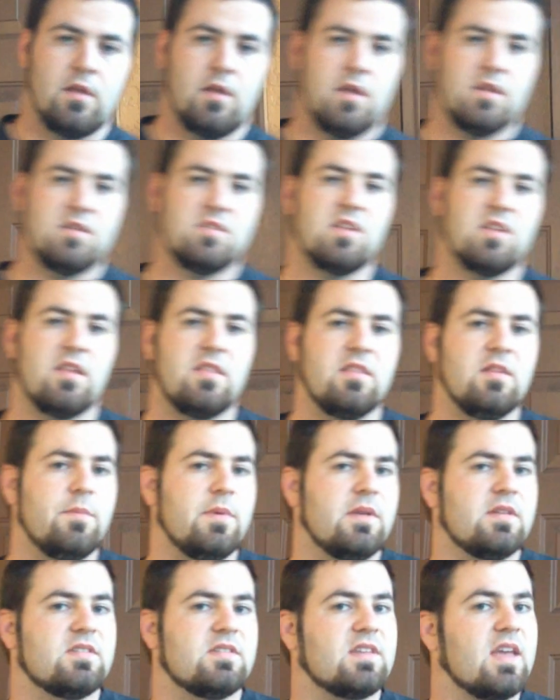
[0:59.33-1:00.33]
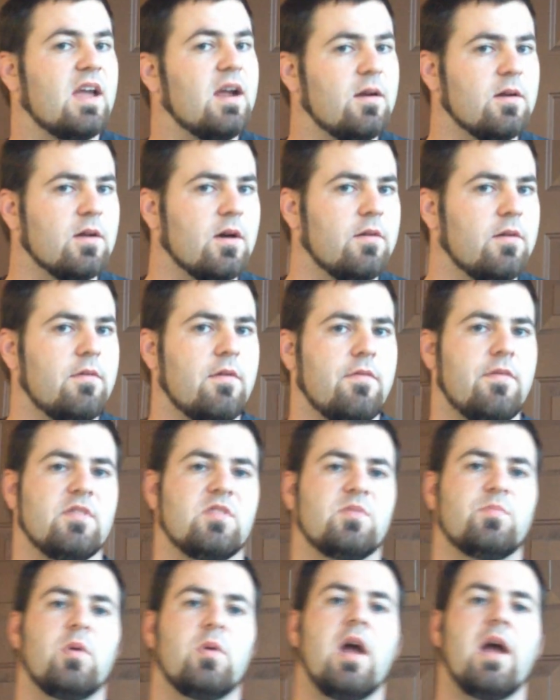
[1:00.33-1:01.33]
It's nothing to be scared of if
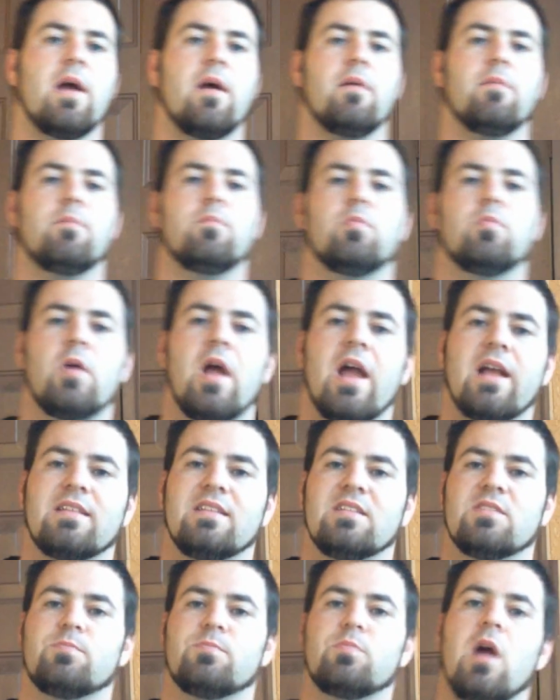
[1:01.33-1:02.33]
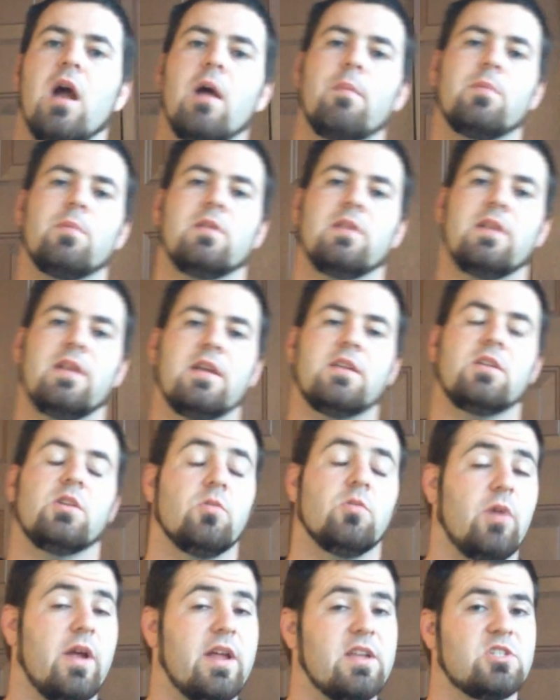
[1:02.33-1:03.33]
it's practiced properly and your
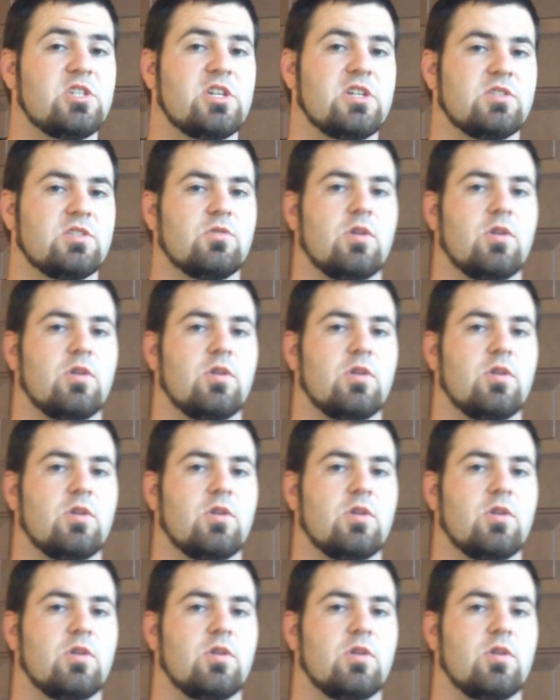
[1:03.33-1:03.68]
ranging's